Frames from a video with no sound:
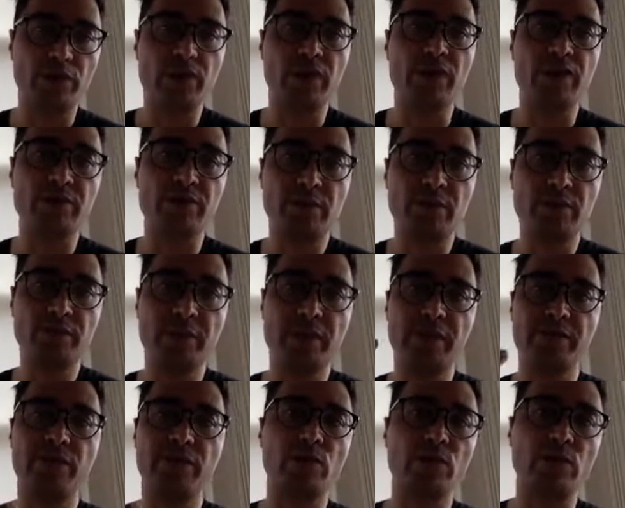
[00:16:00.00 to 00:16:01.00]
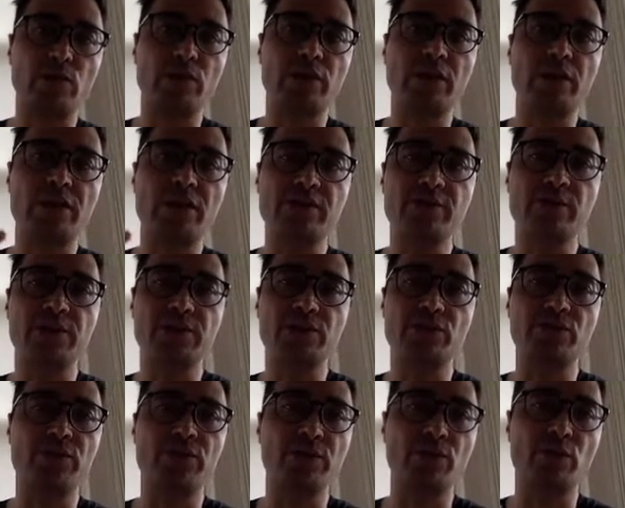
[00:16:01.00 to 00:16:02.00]
customers pay for, what customers
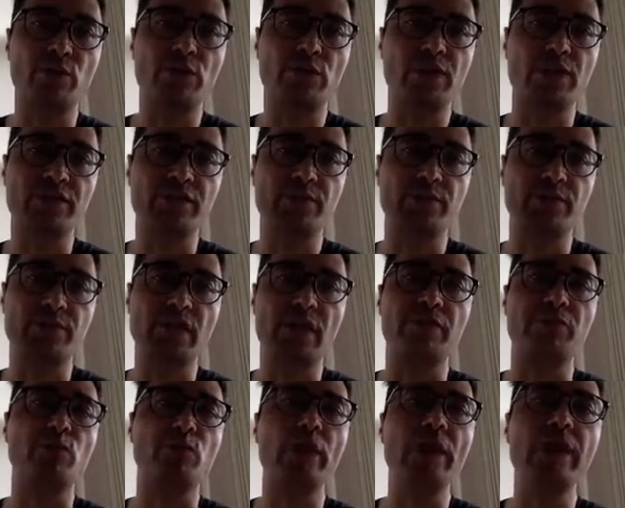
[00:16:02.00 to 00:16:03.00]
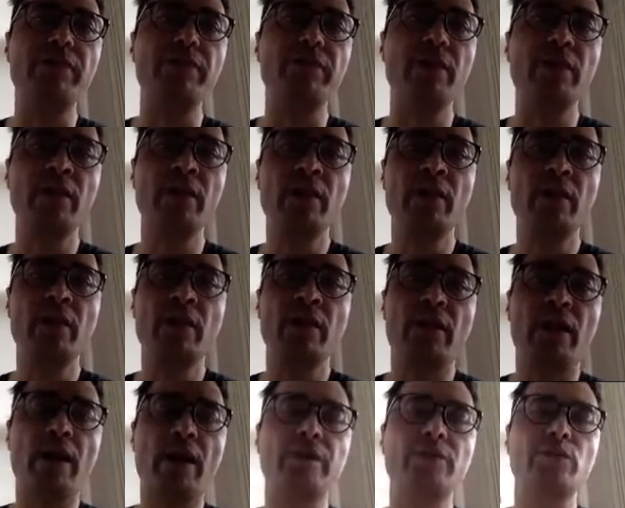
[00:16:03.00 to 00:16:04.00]
use, and what customers love to have
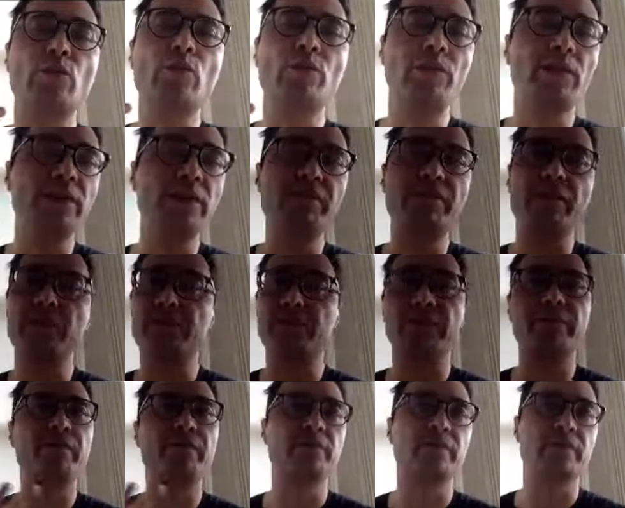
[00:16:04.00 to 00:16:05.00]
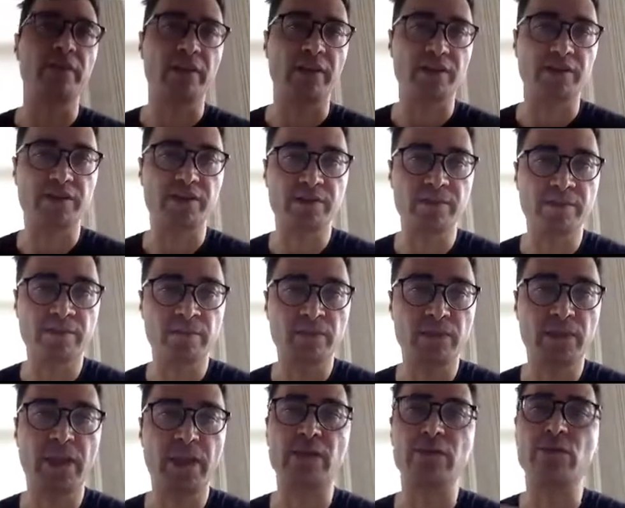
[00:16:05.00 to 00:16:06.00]
are normally very different things.
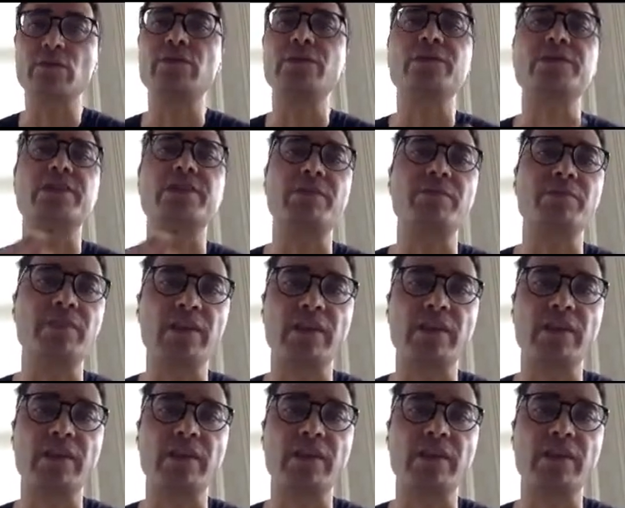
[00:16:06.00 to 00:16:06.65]
They are not the same thing.